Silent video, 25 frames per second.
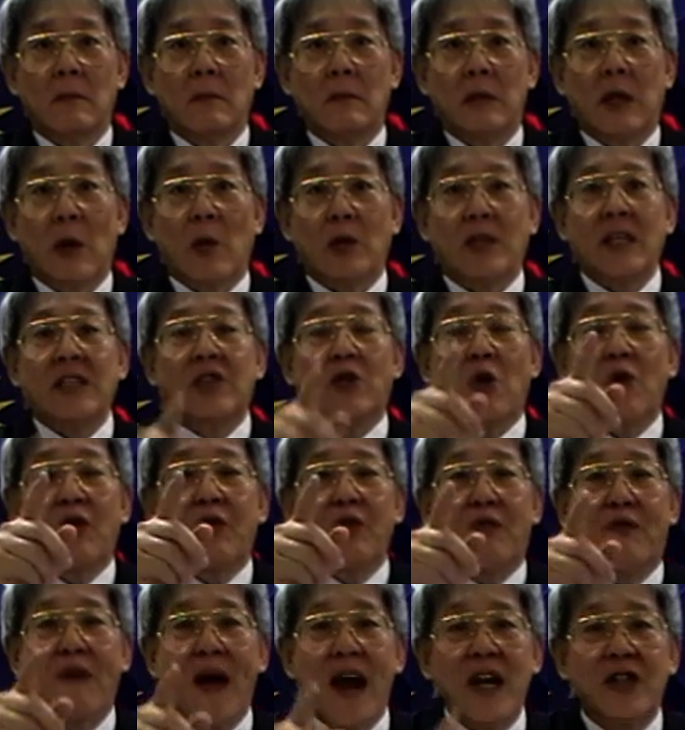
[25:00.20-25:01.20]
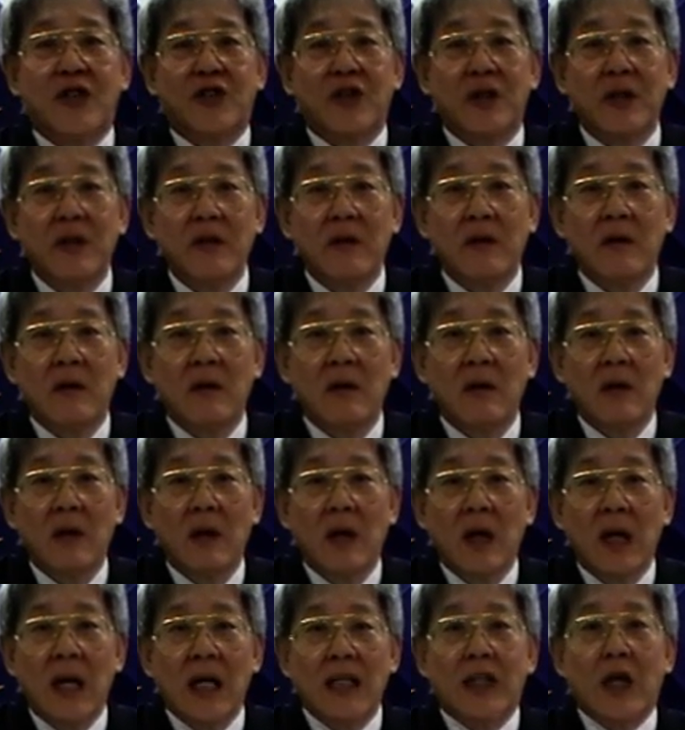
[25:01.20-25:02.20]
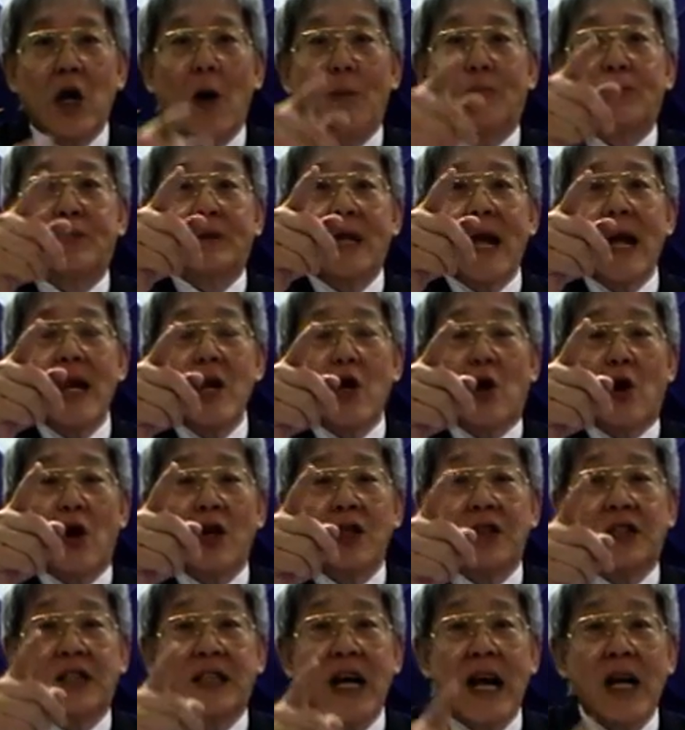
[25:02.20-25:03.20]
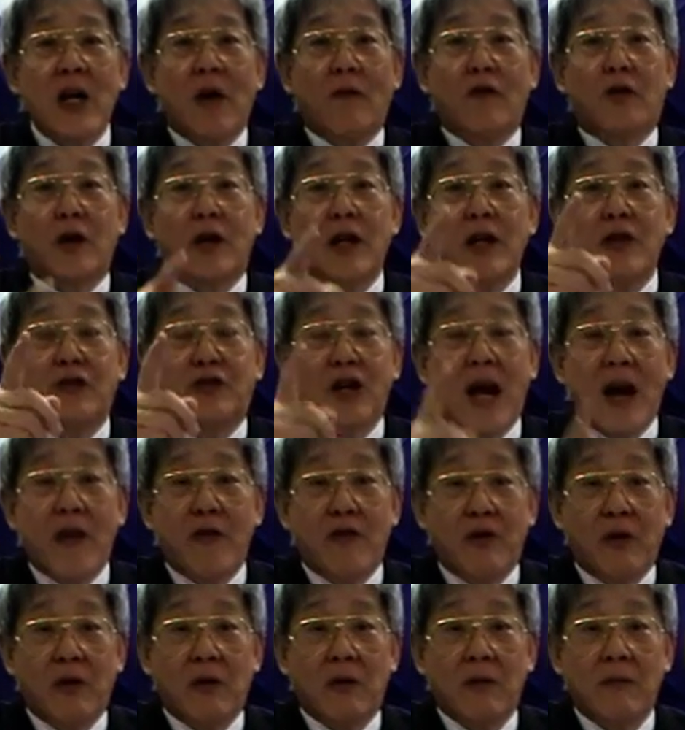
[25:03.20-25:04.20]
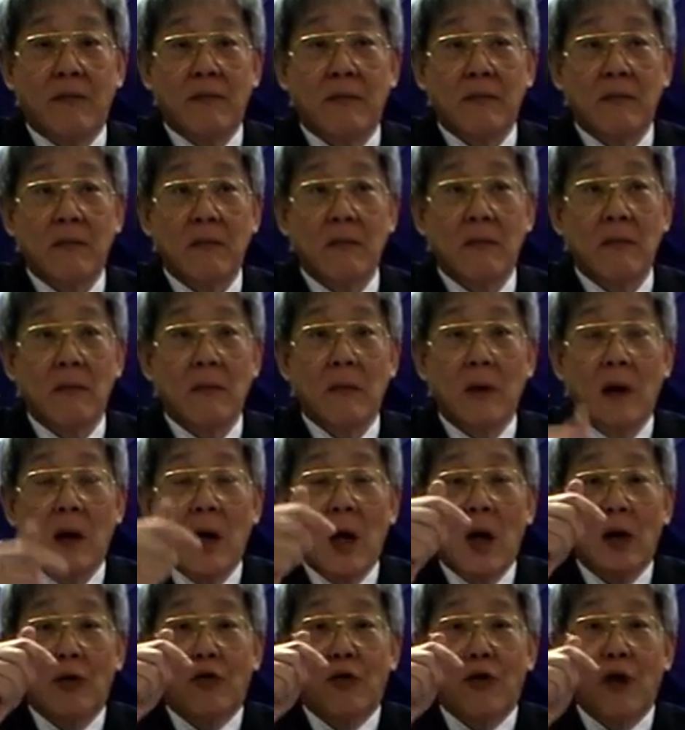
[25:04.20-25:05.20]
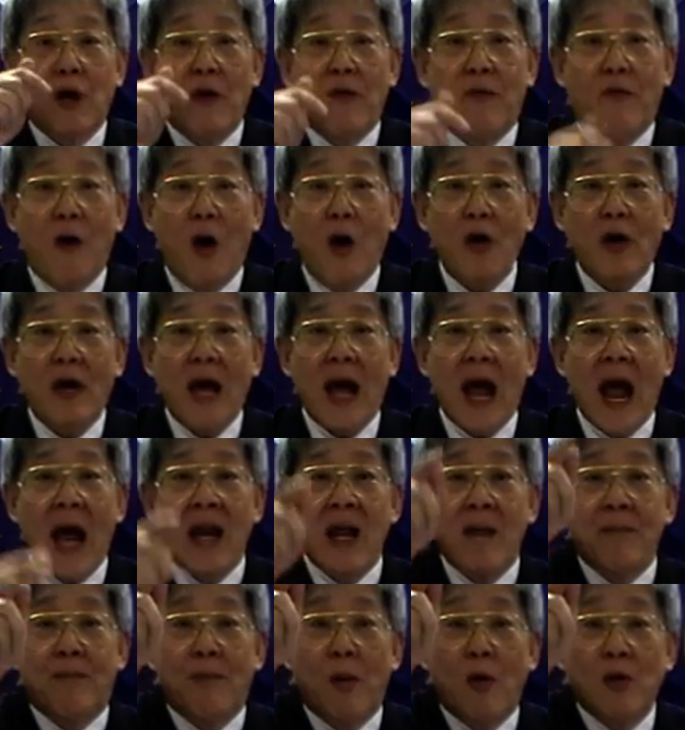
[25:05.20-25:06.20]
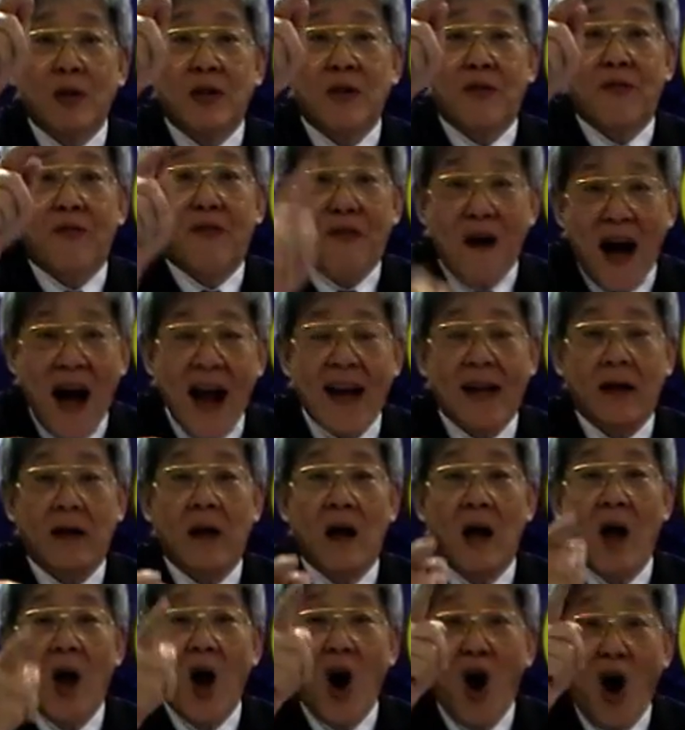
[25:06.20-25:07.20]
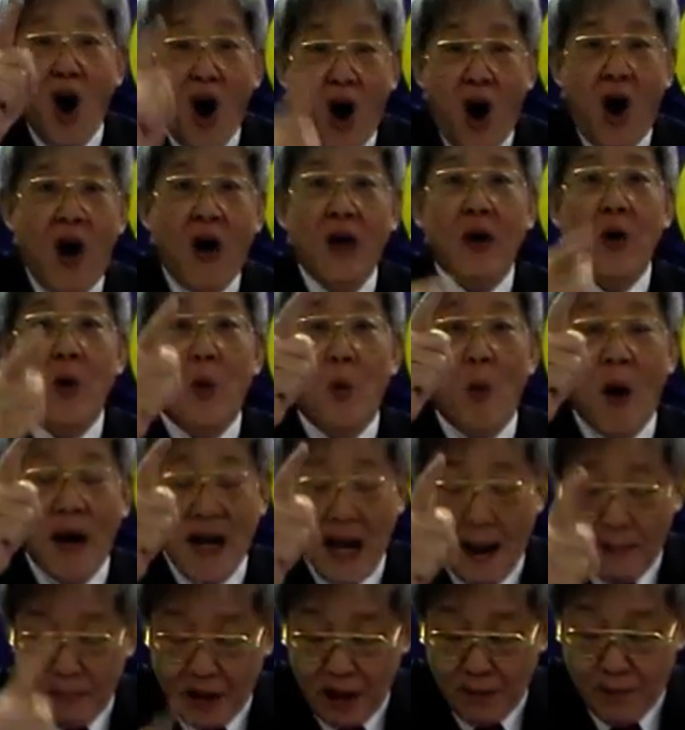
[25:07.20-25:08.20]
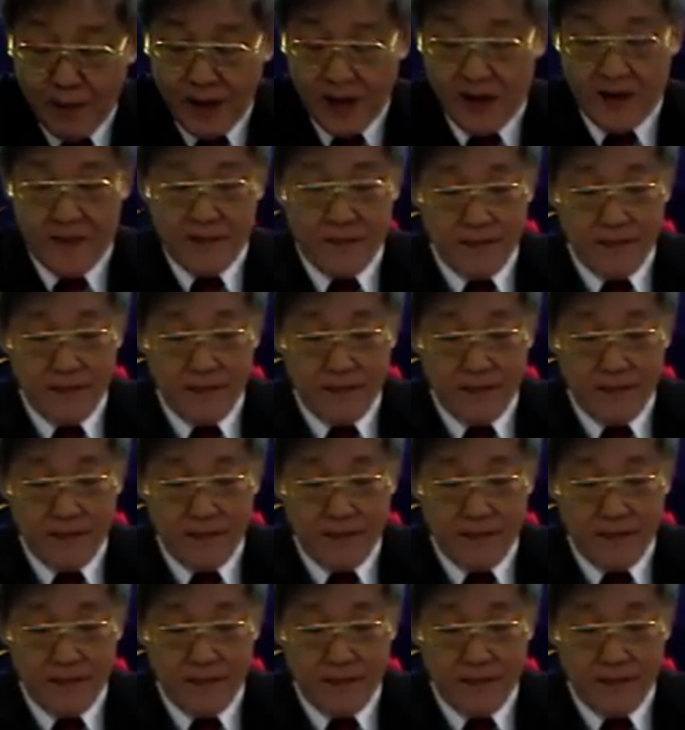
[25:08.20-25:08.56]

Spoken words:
there was such contravention, they obtained the consent of the Attorney General to revoke and impose a fine on 1MDB.